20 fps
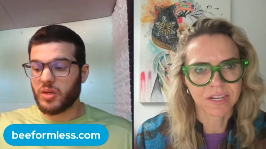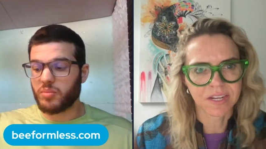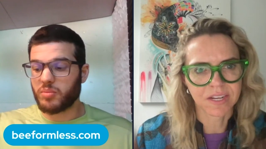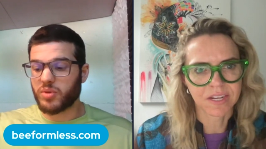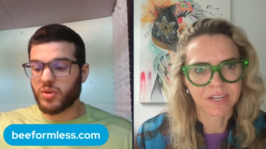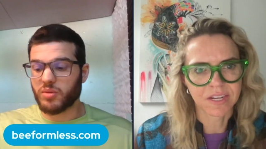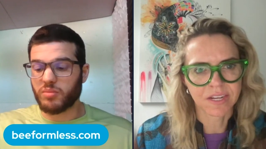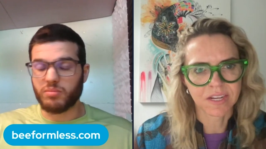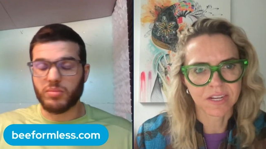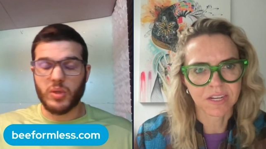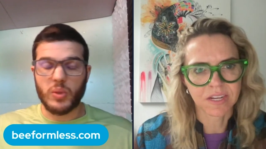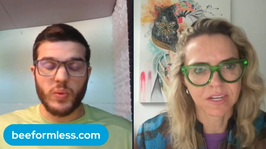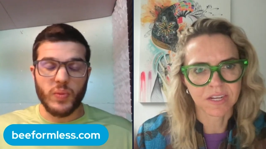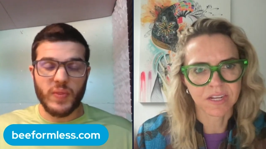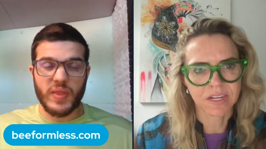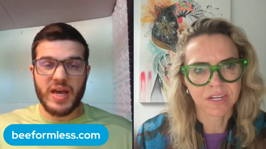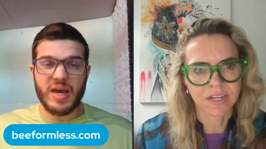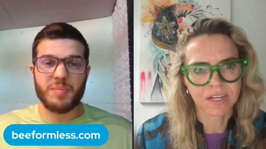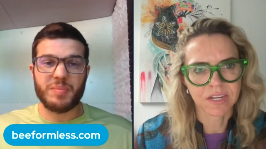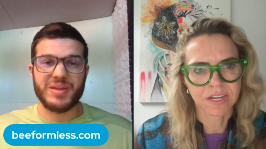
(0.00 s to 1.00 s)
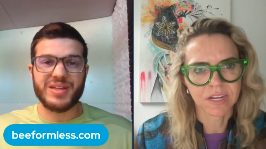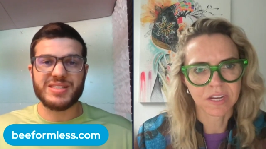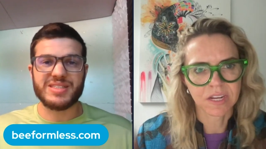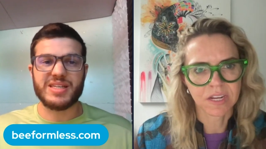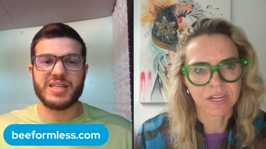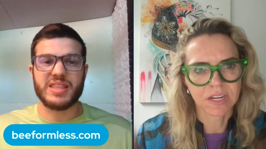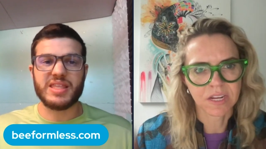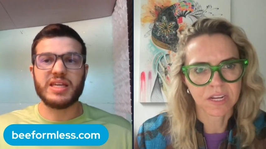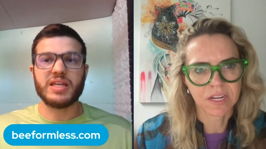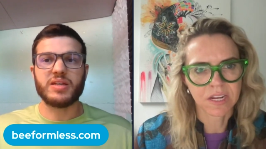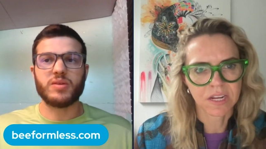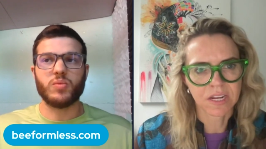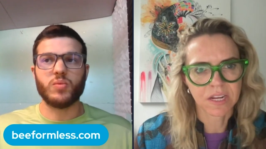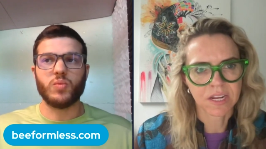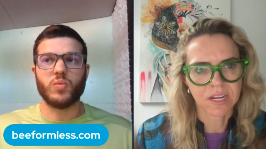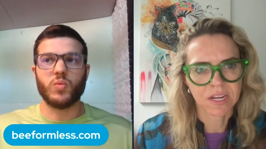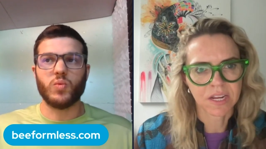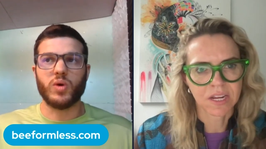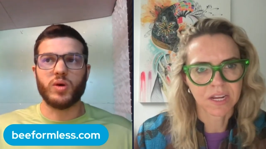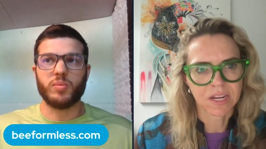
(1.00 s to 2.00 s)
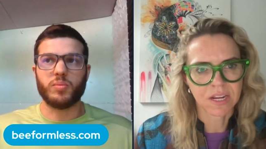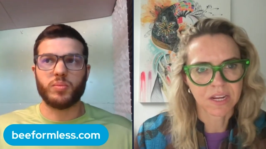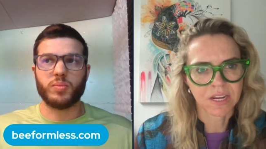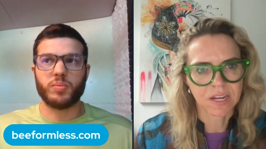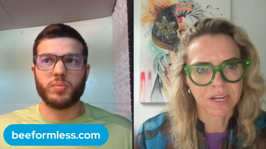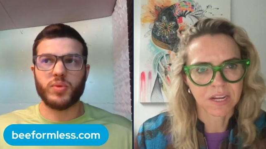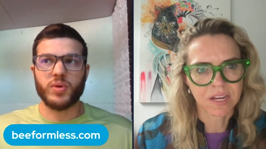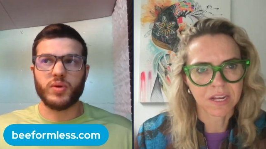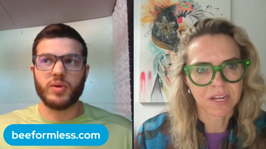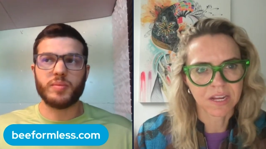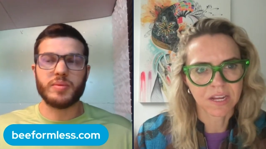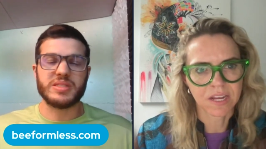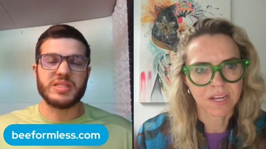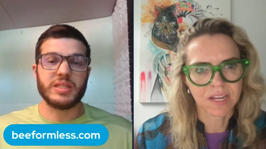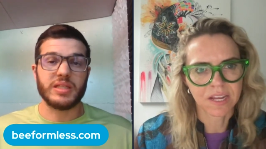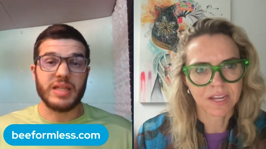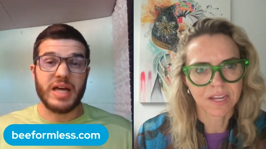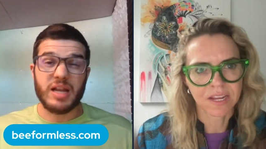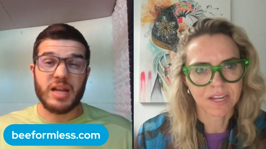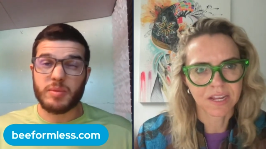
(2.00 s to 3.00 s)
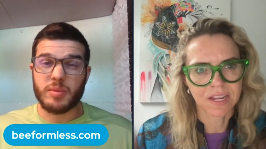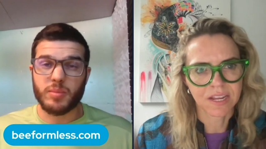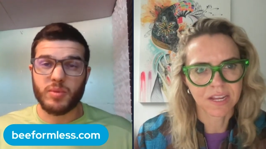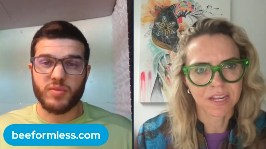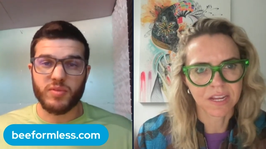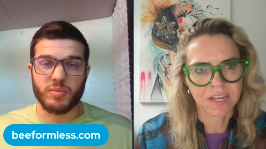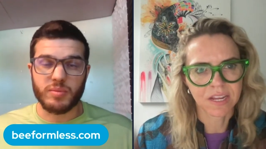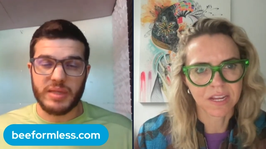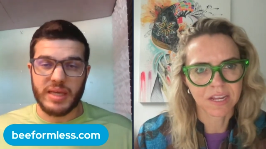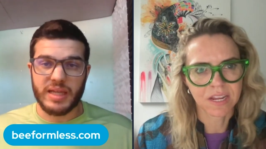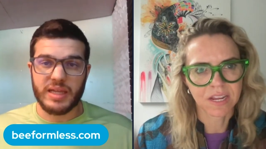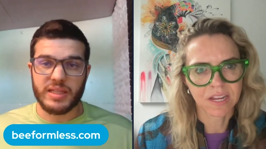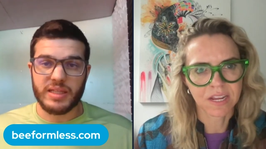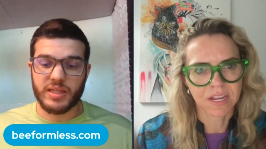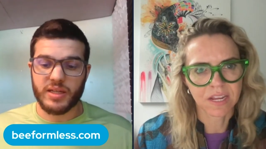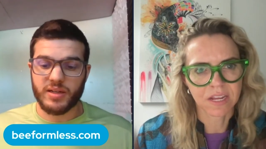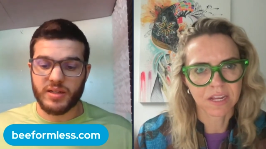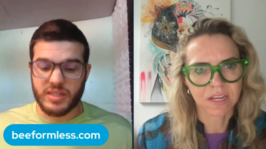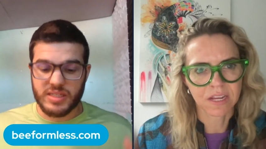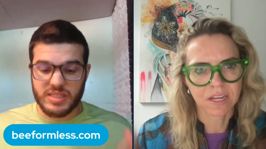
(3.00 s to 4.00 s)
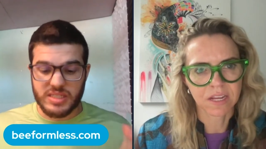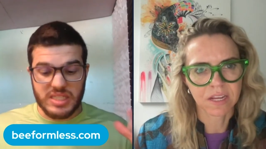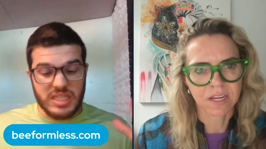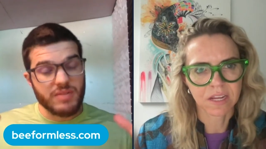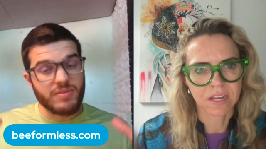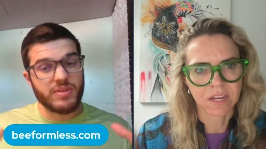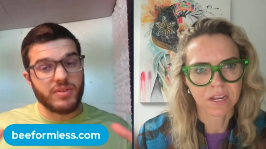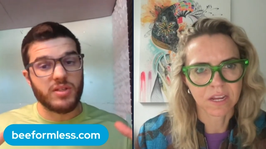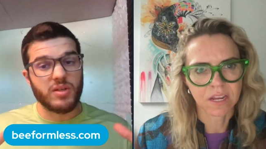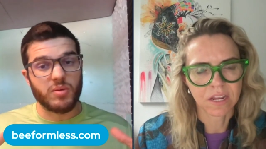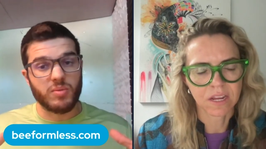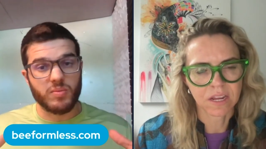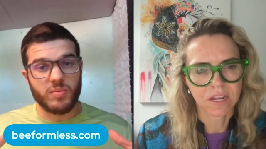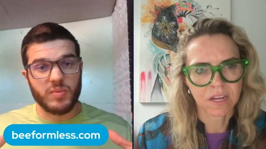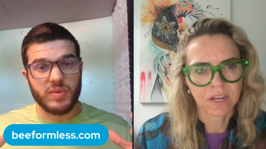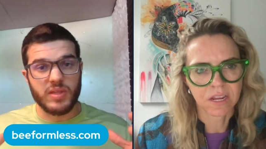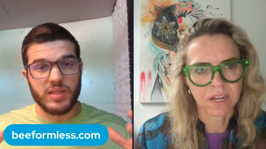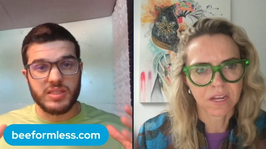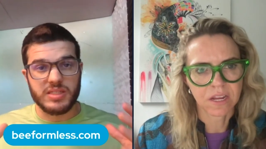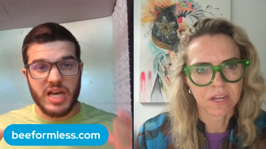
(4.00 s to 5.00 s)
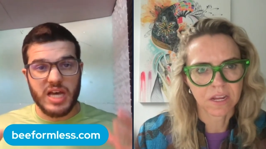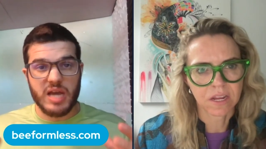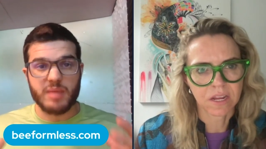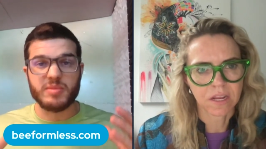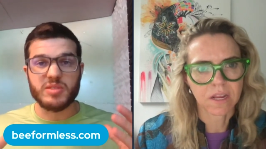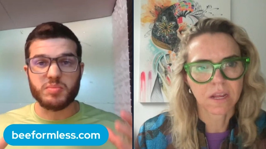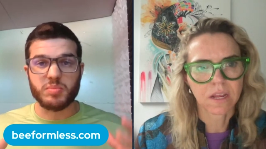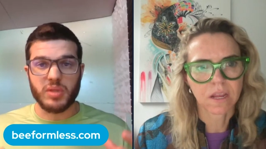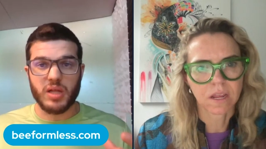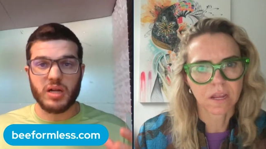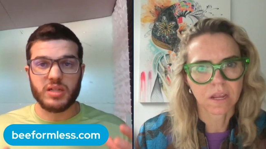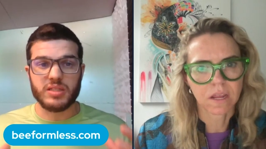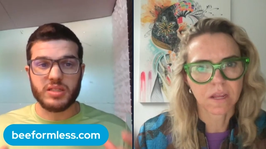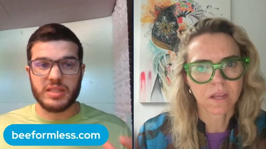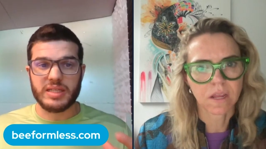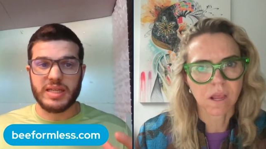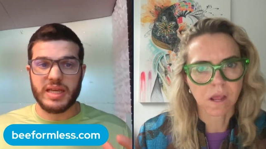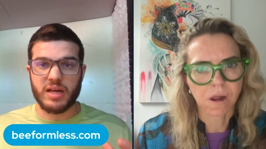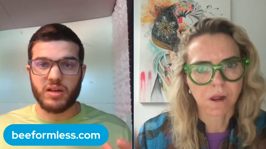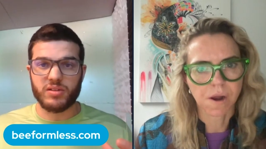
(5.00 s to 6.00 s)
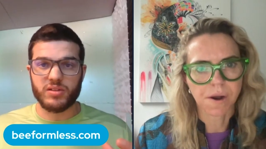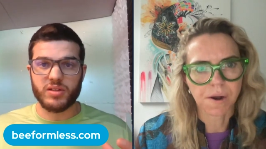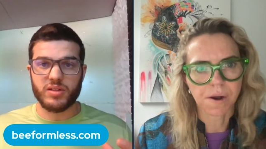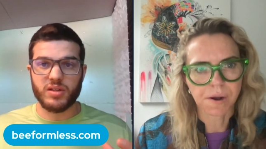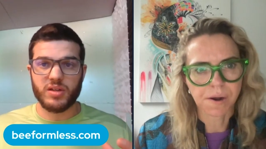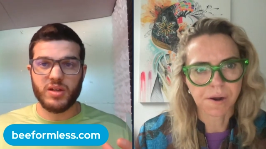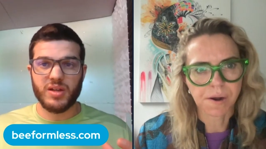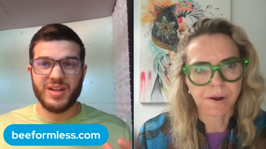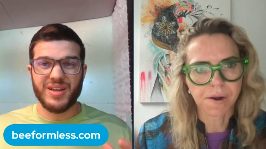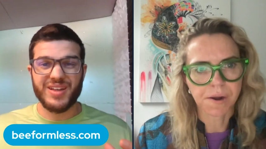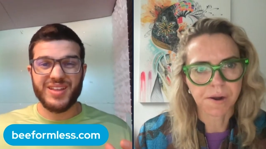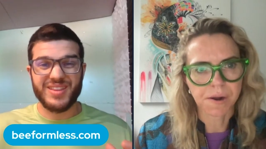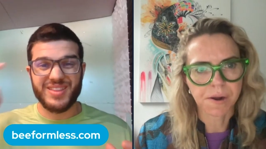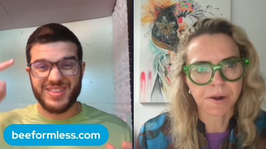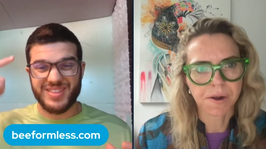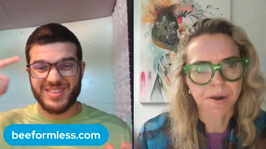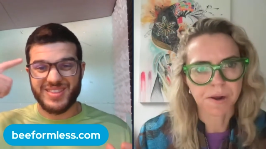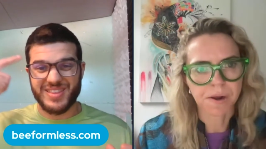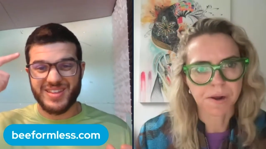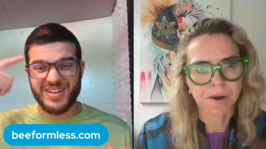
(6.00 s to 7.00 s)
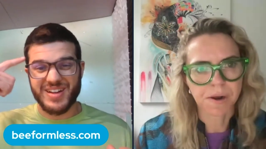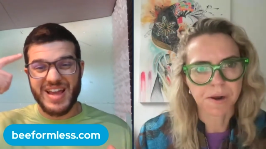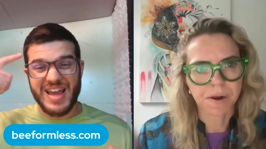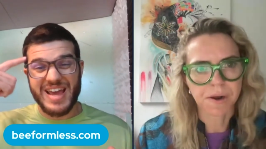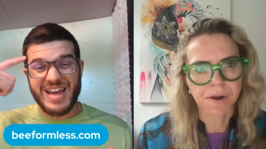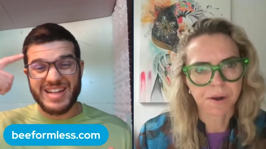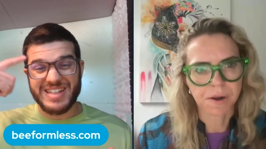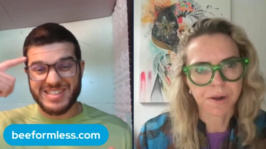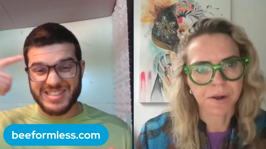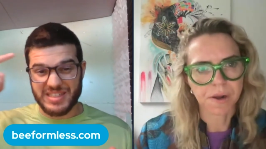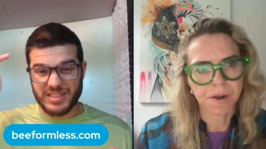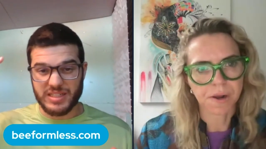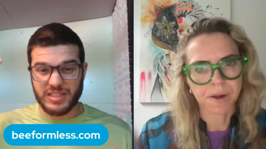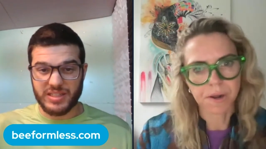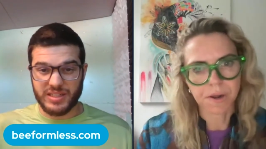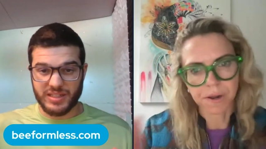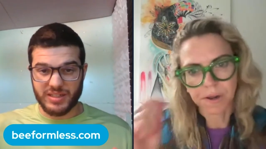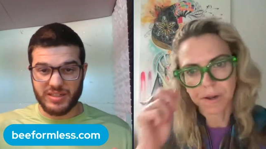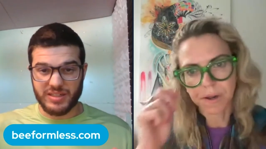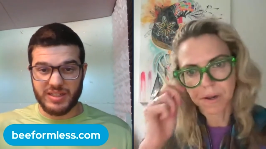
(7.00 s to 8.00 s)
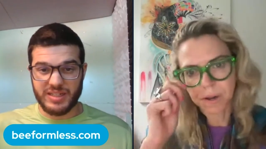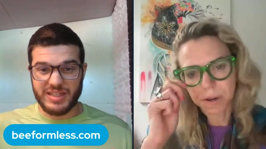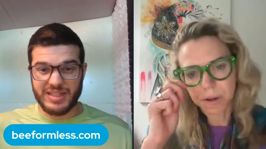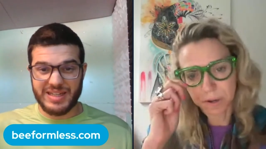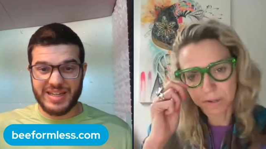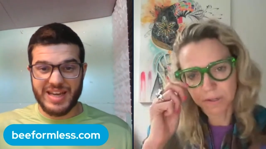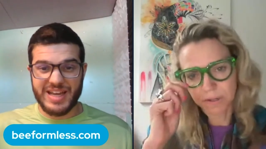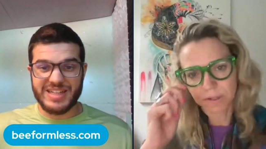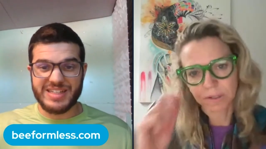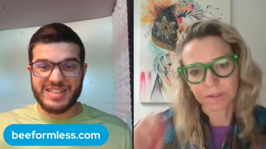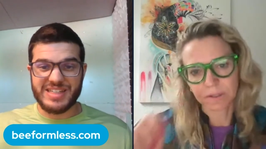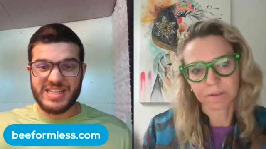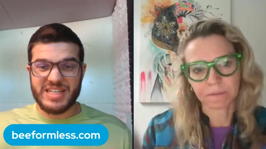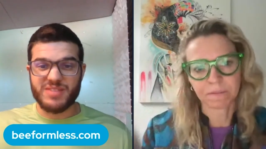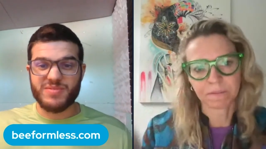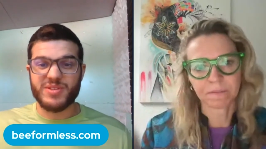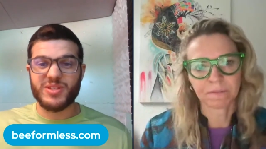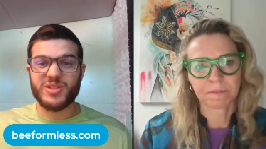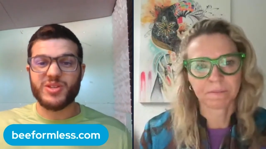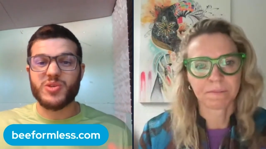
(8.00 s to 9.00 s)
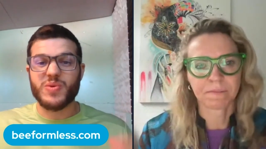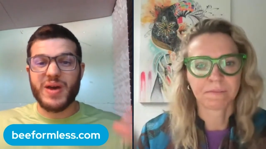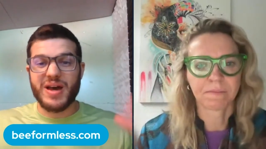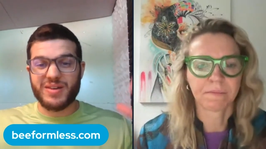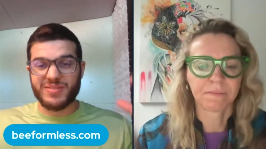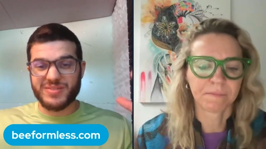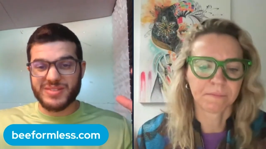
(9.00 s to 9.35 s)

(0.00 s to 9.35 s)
Speaker 1: promote that? Because I think what prohibits a lot of people from getting there is even though the time is blocked on the calendar, their head isn't clear. And even though you have